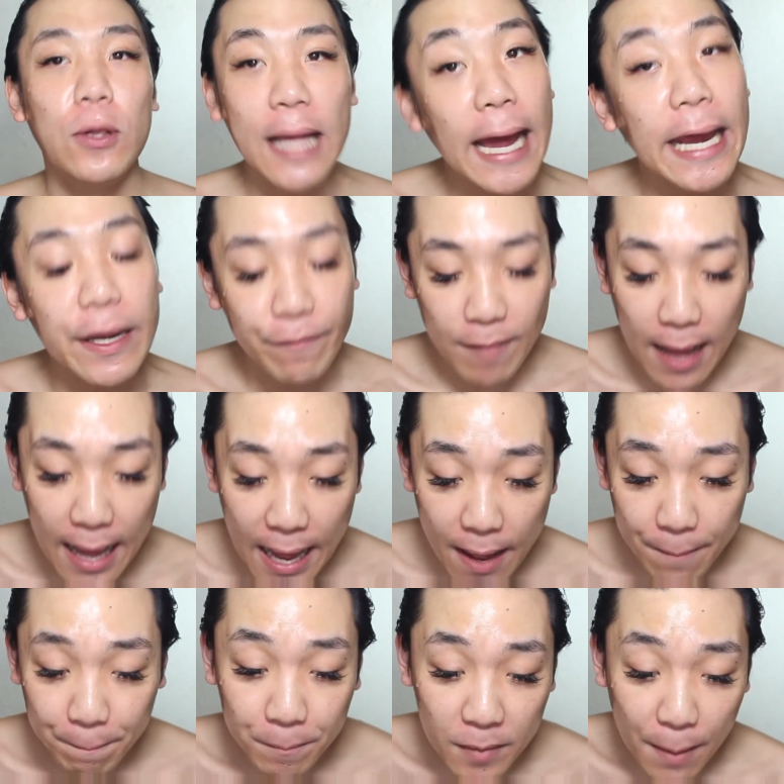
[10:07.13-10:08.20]
life.
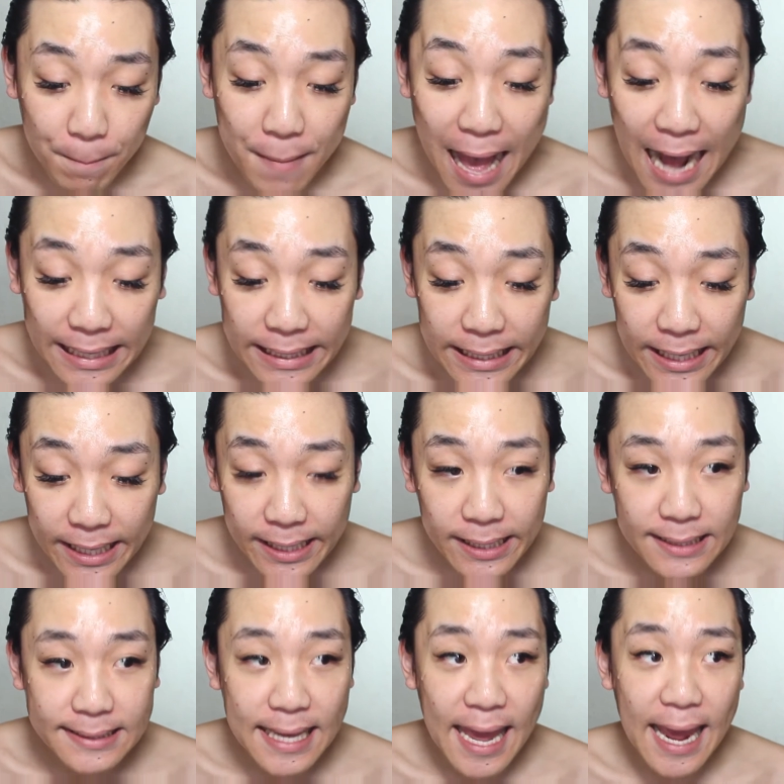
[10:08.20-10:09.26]
Maddie
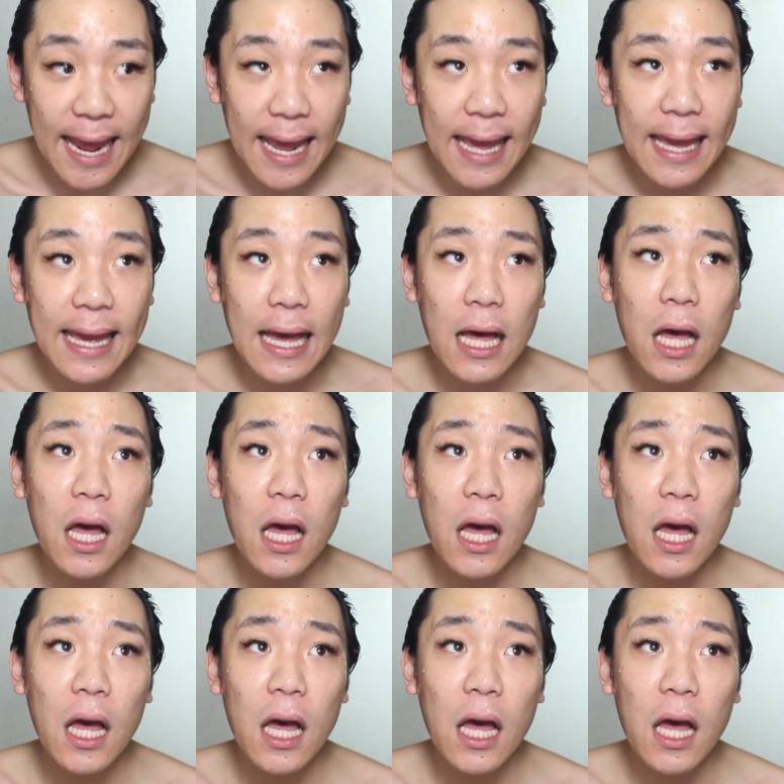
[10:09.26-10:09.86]
is a...